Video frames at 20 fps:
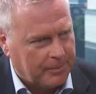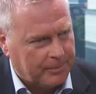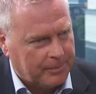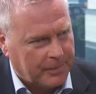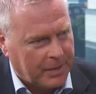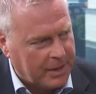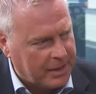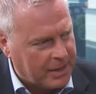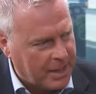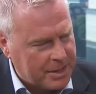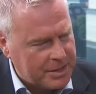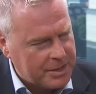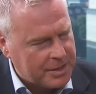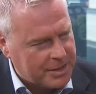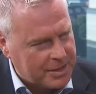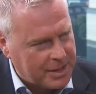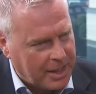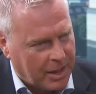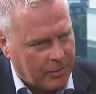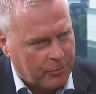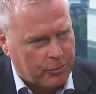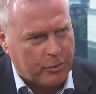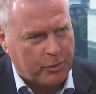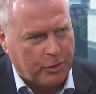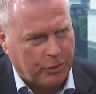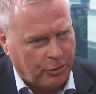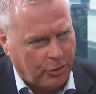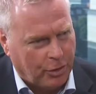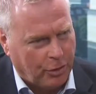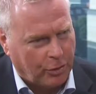It doesn't stand for
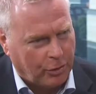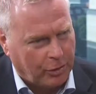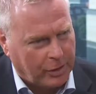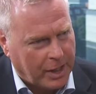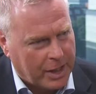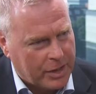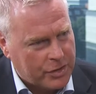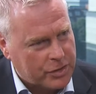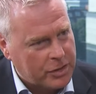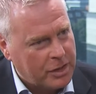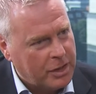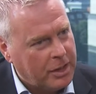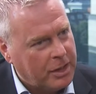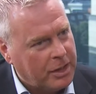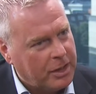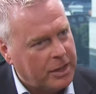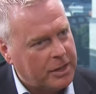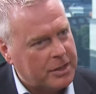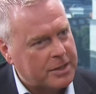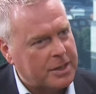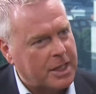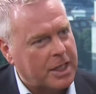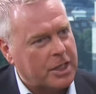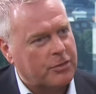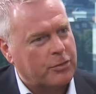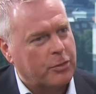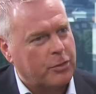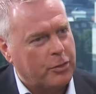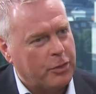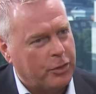return on cash, it stands
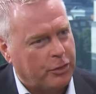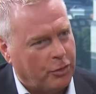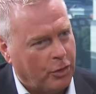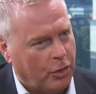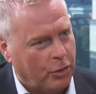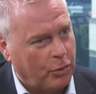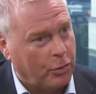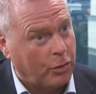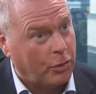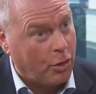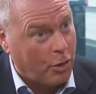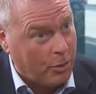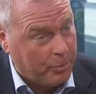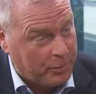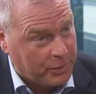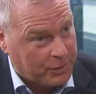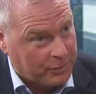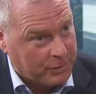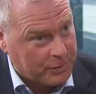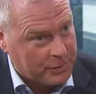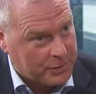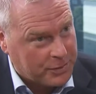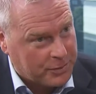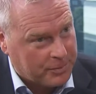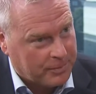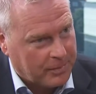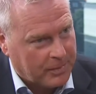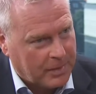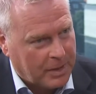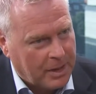for return on competence.
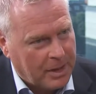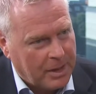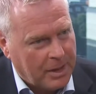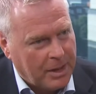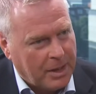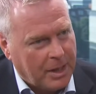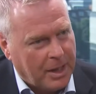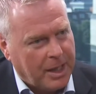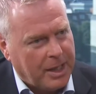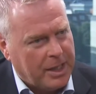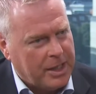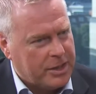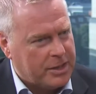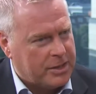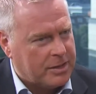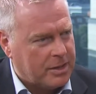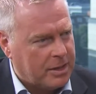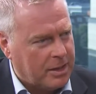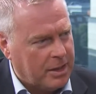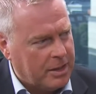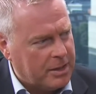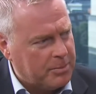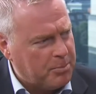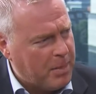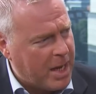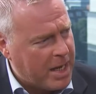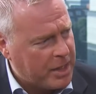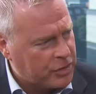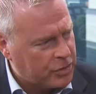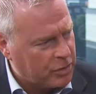And it's
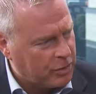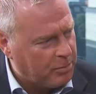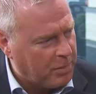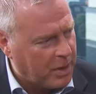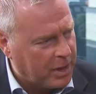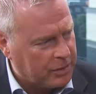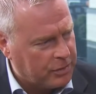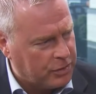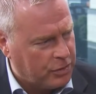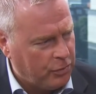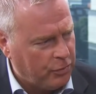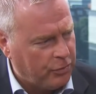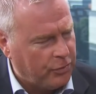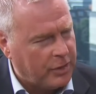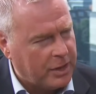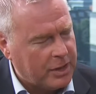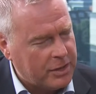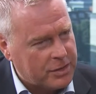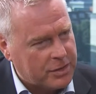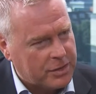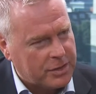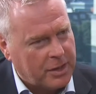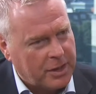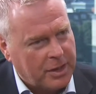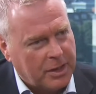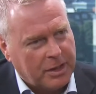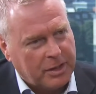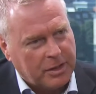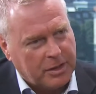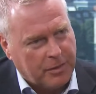measured by two things:
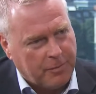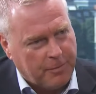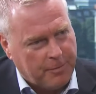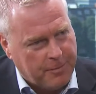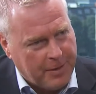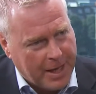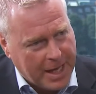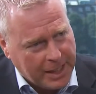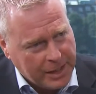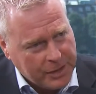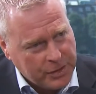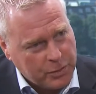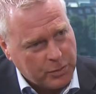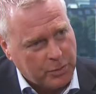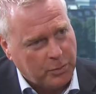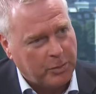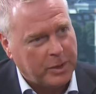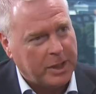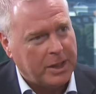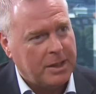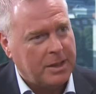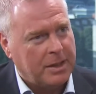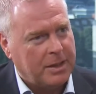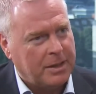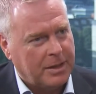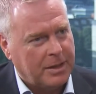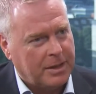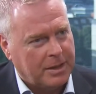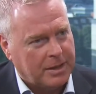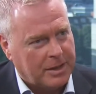the value we
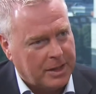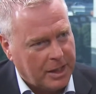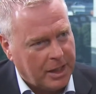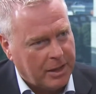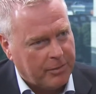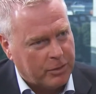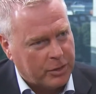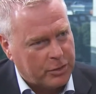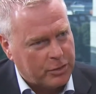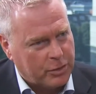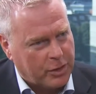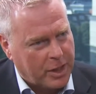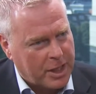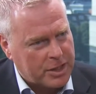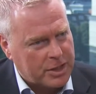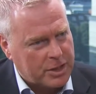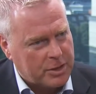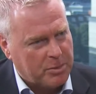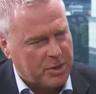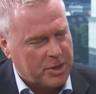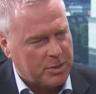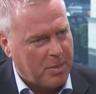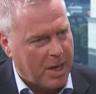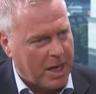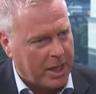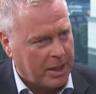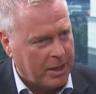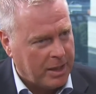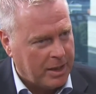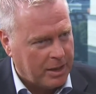deliver to customers
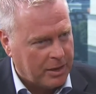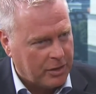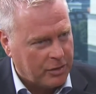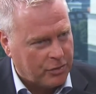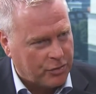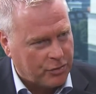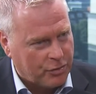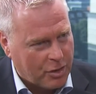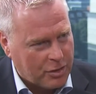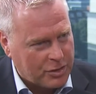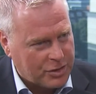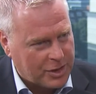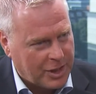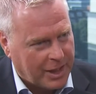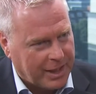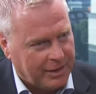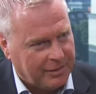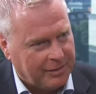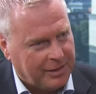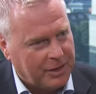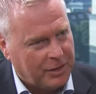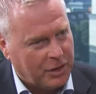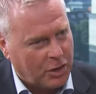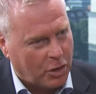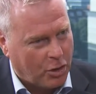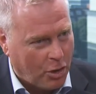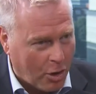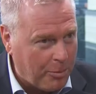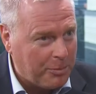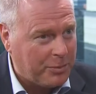by translating the
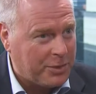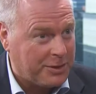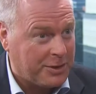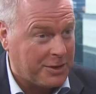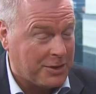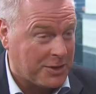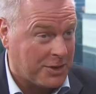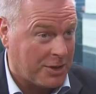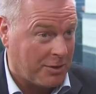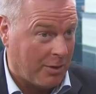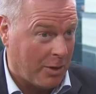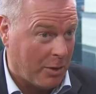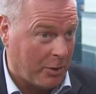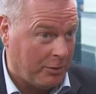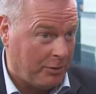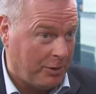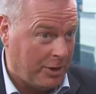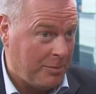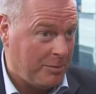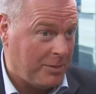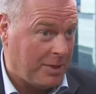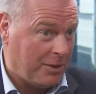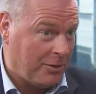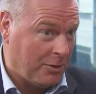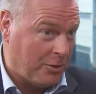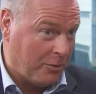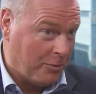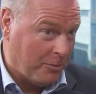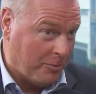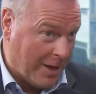competence of our team
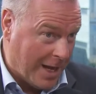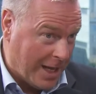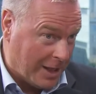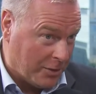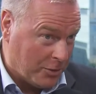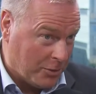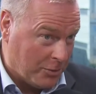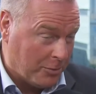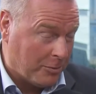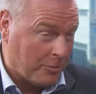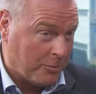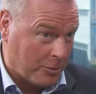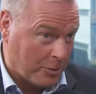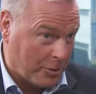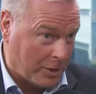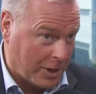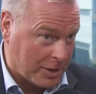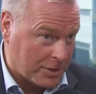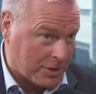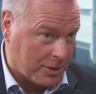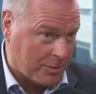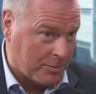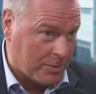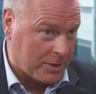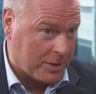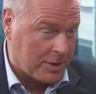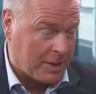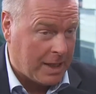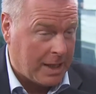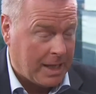into value for
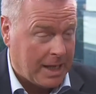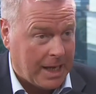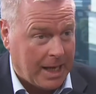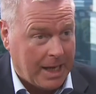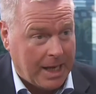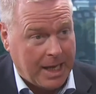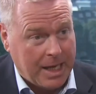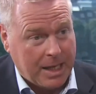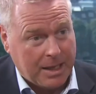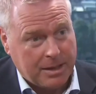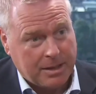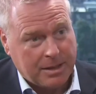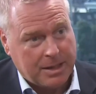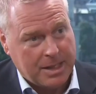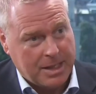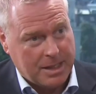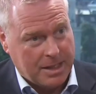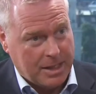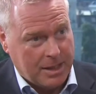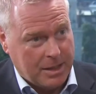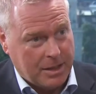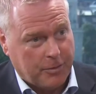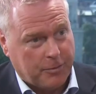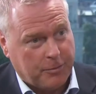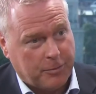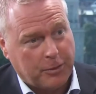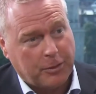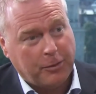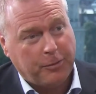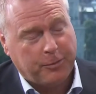customers, and the inner
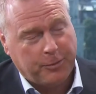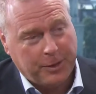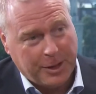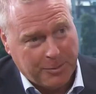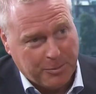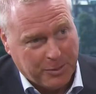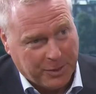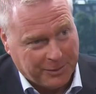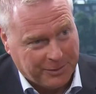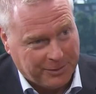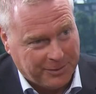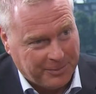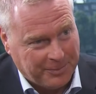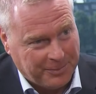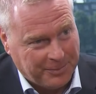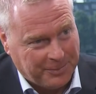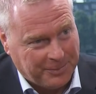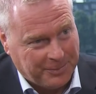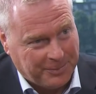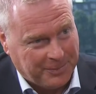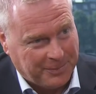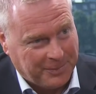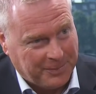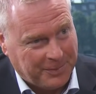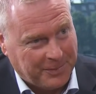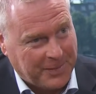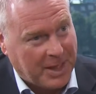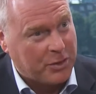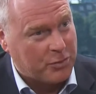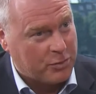fulfillment
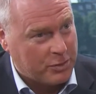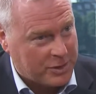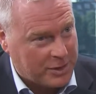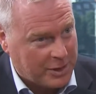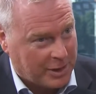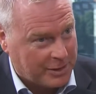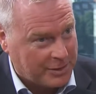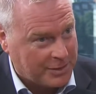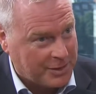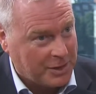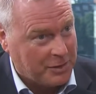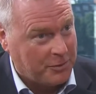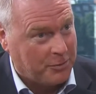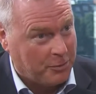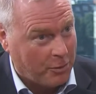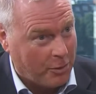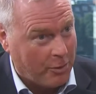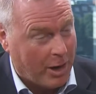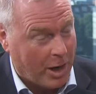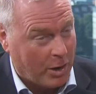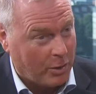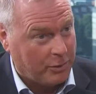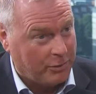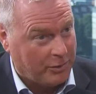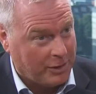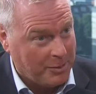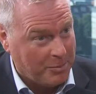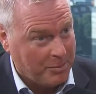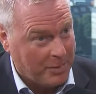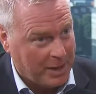that results in for our
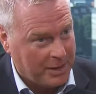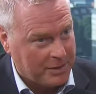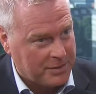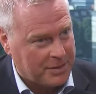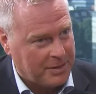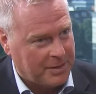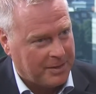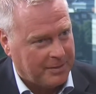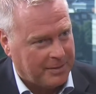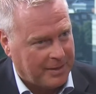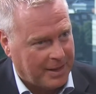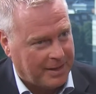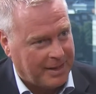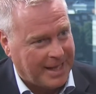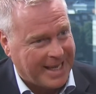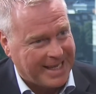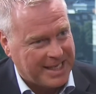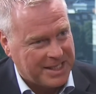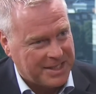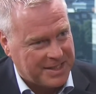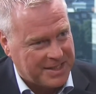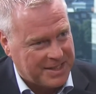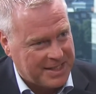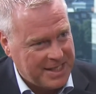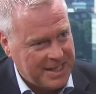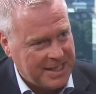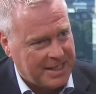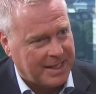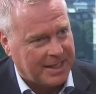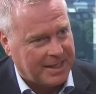teammates, that they can
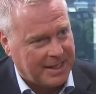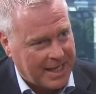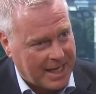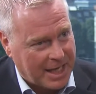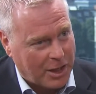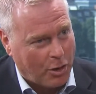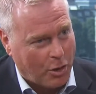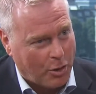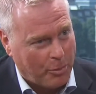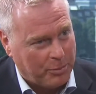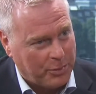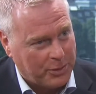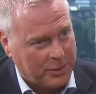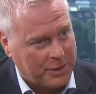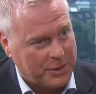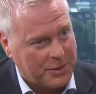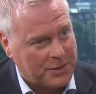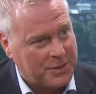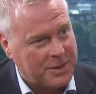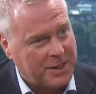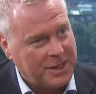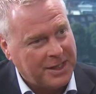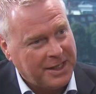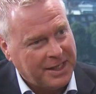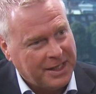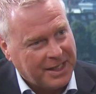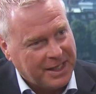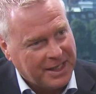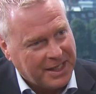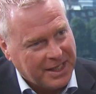see that their competence
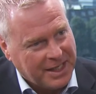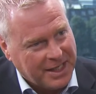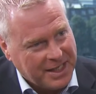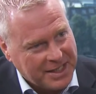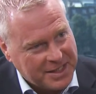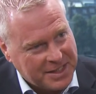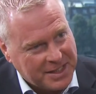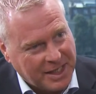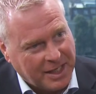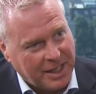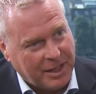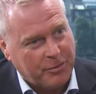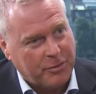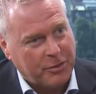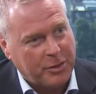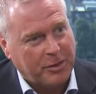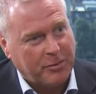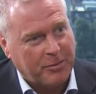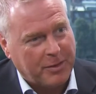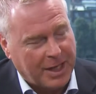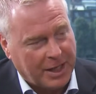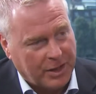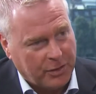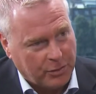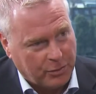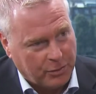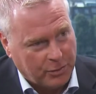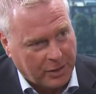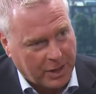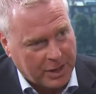is delivering value
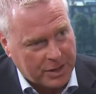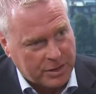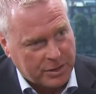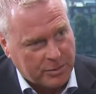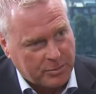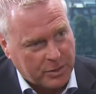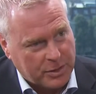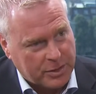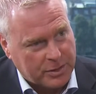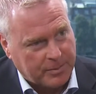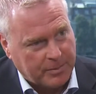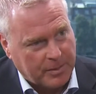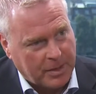to customers.